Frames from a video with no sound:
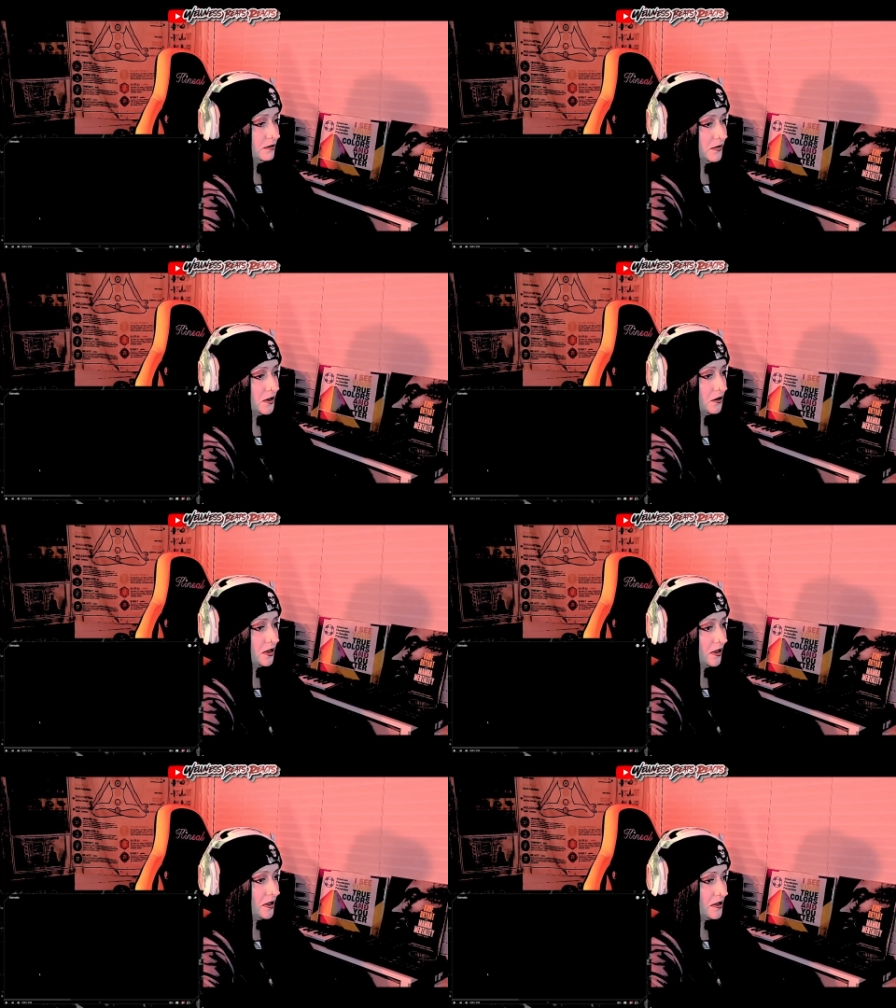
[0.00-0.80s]
It
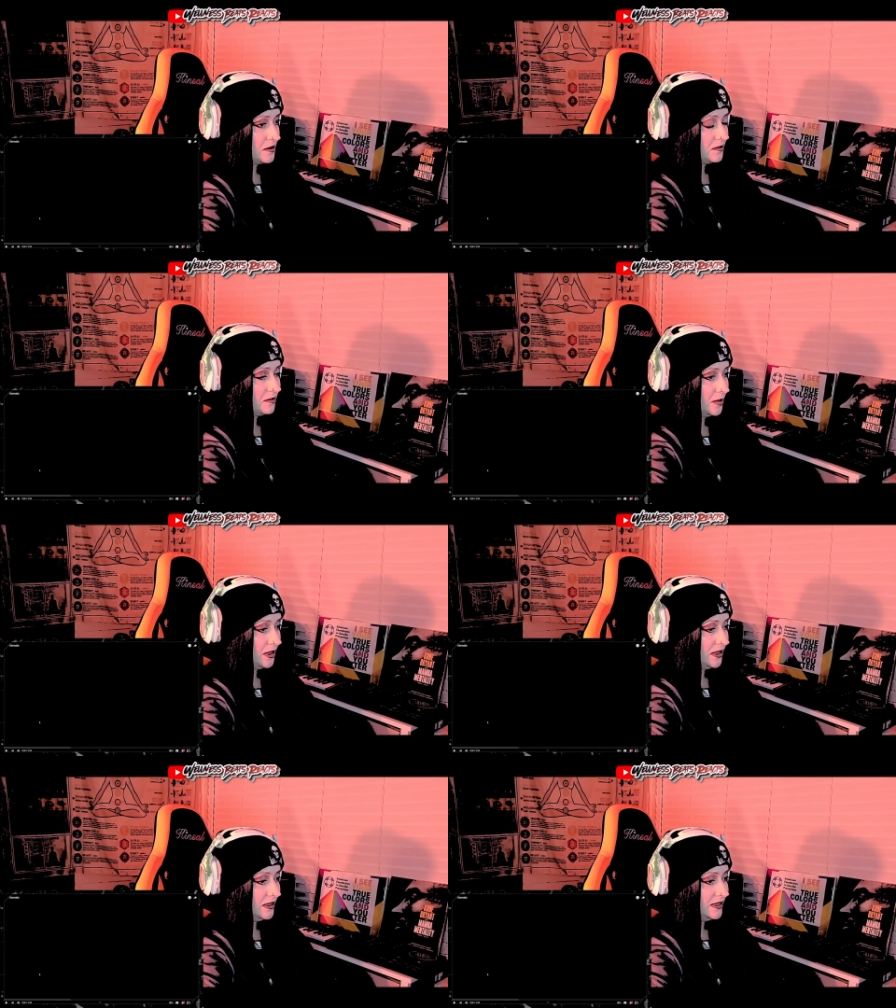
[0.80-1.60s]
really isn't,
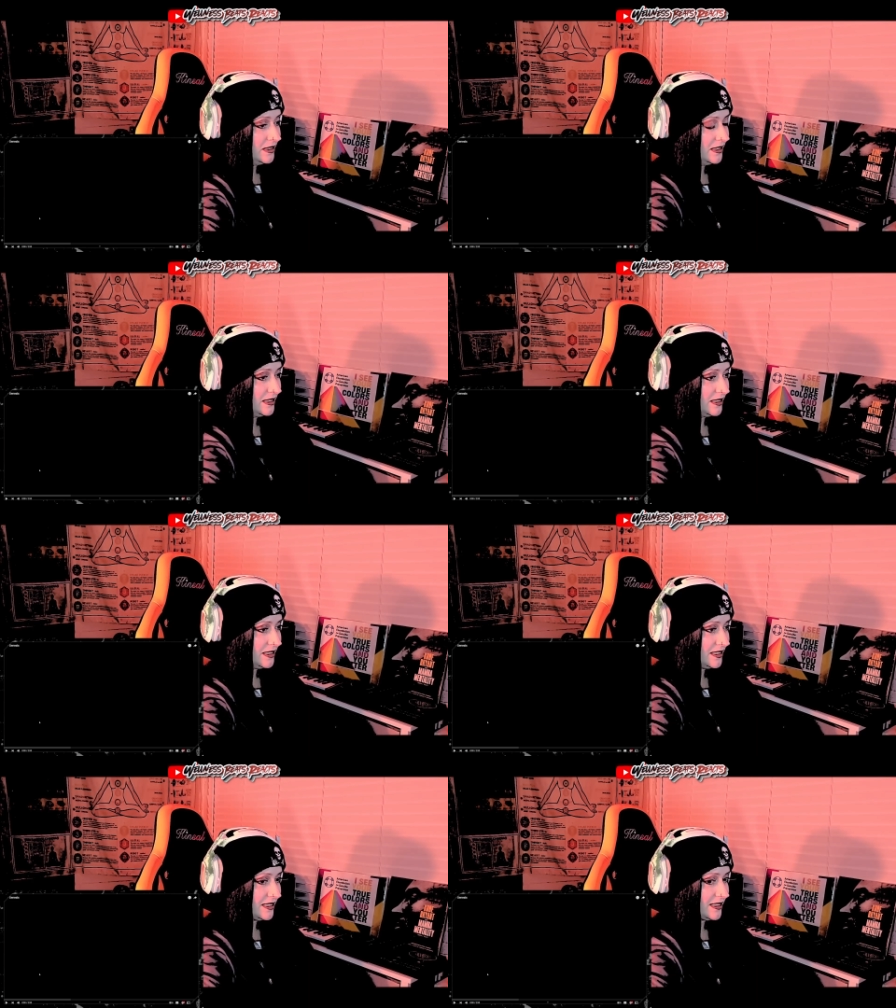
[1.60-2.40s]
but it's
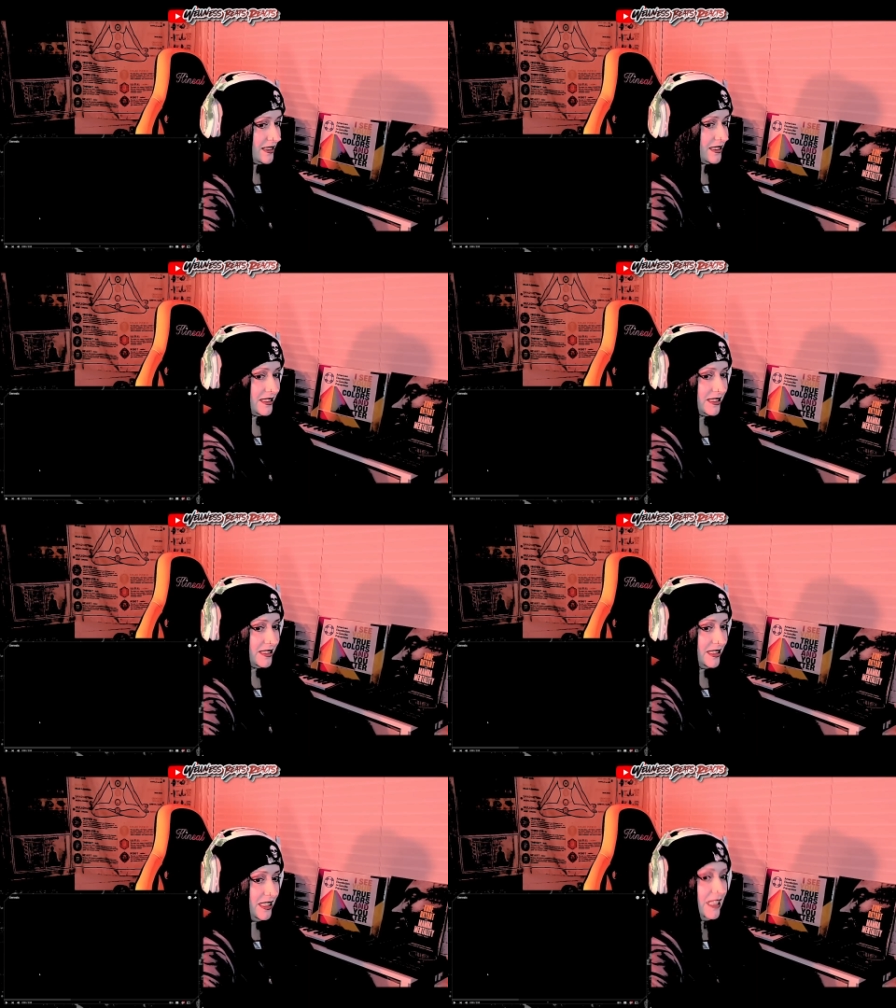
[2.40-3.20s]

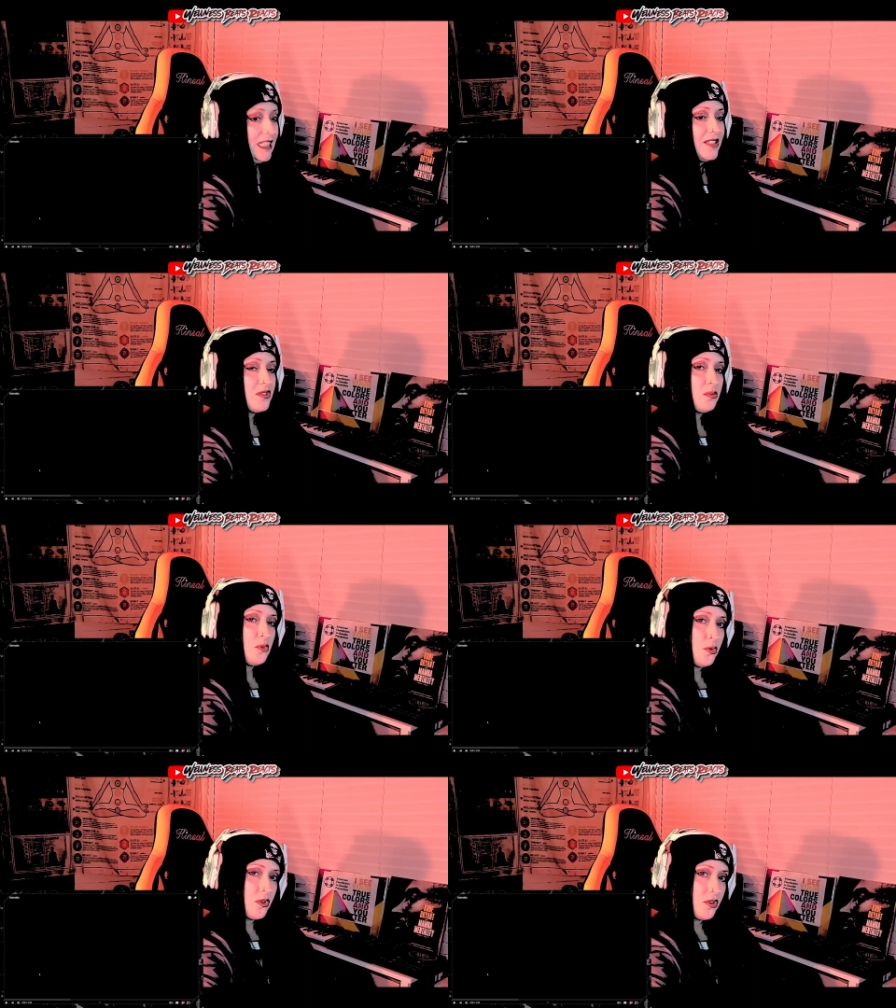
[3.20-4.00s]
getting
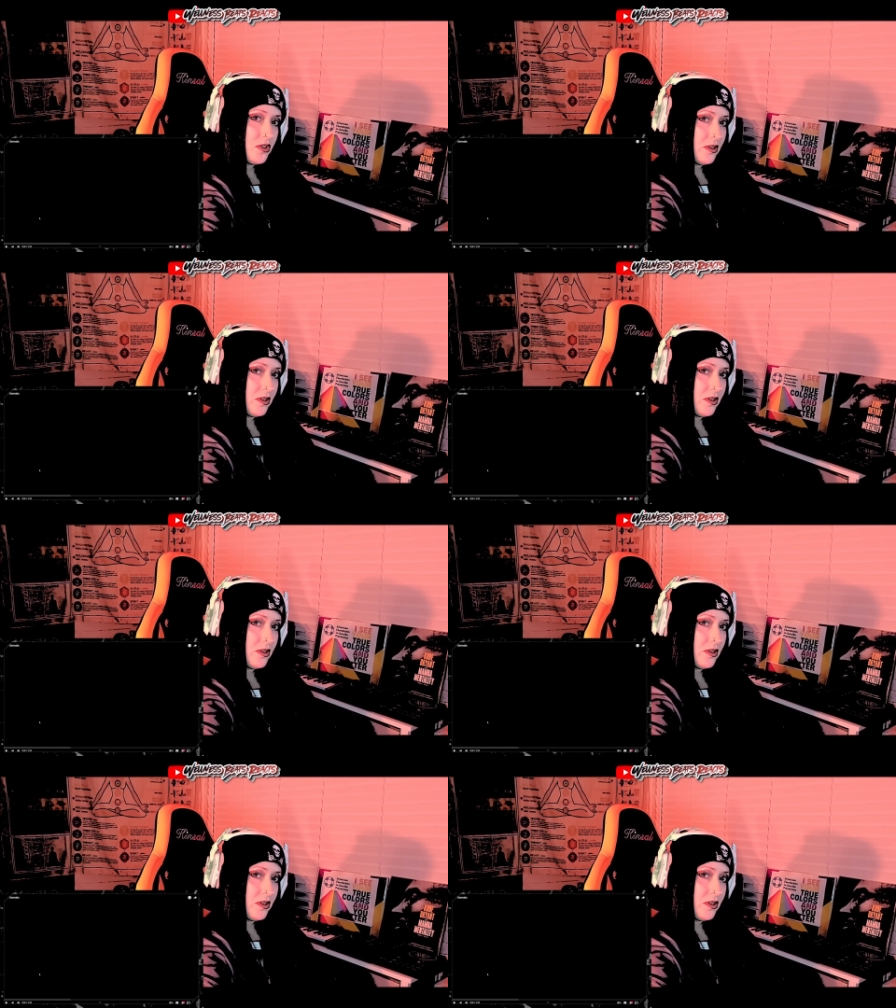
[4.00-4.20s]
smoother.